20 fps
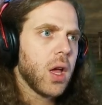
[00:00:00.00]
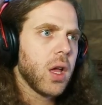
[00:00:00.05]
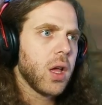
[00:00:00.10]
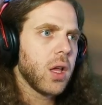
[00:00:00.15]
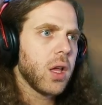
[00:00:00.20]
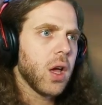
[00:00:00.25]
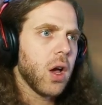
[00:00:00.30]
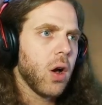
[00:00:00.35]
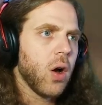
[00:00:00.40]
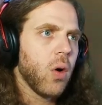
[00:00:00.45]

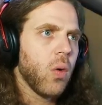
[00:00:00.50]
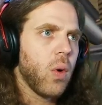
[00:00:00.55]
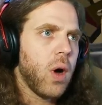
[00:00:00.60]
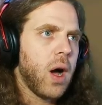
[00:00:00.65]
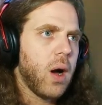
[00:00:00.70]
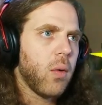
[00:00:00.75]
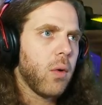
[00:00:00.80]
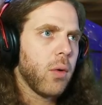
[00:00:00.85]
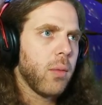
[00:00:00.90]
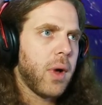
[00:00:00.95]
Yo,
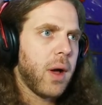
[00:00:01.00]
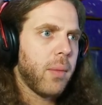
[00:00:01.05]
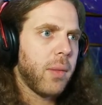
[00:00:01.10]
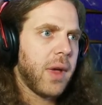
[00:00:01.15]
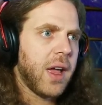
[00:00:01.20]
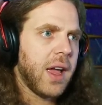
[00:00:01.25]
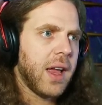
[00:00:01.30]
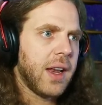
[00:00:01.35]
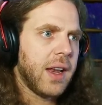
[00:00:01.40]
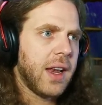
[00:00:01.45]
why will my
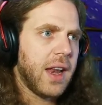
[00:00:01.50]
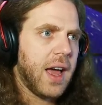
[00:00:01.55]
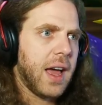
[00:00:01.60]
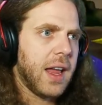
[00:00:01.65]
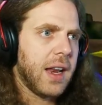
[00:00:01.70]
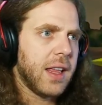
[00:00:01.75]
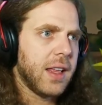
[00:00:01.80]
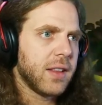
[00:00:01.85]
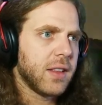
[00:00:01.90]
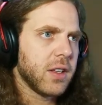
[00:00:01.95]
man
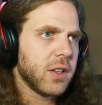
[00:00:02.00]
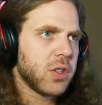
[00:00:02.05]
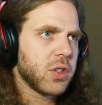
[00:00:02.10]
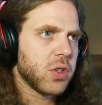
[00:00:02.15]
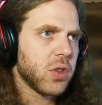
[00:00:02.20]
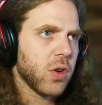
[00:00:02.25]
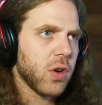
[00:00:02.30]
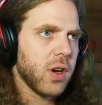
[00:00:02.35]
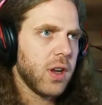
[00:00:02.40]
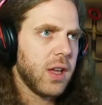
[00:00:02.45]
not hit this
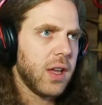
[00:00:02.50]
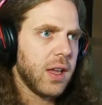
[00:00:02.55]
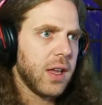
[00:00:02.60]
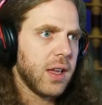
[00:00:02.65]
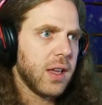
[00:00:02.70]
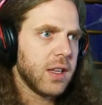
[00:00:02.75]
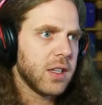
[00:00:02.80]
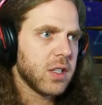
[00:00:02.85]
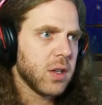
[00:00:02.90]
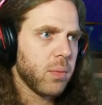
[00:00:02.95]
tree?
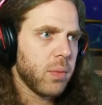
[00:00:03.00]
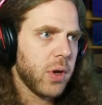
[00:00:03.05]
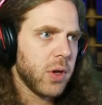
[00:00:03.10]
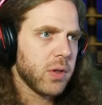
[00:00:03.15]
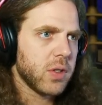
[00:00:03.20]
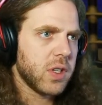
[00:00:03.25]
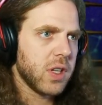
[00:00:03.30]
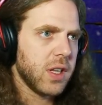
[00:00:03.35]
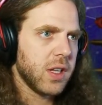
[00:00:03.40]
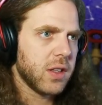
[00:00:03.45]
He's
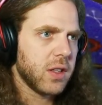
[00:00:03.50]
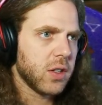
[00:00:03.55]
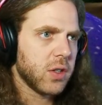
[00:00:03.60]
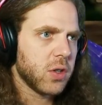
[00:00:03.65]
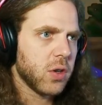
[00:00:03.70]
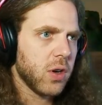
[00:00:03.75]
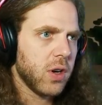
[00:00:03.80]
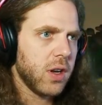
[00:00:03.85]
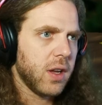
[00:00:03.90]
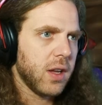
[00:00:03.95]
supposed to hit the
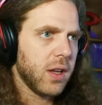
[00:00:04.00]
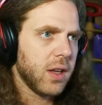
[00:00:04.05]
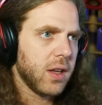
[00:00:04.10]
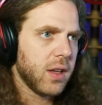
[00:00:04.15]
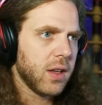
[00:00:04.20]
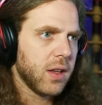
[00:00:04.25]
tree.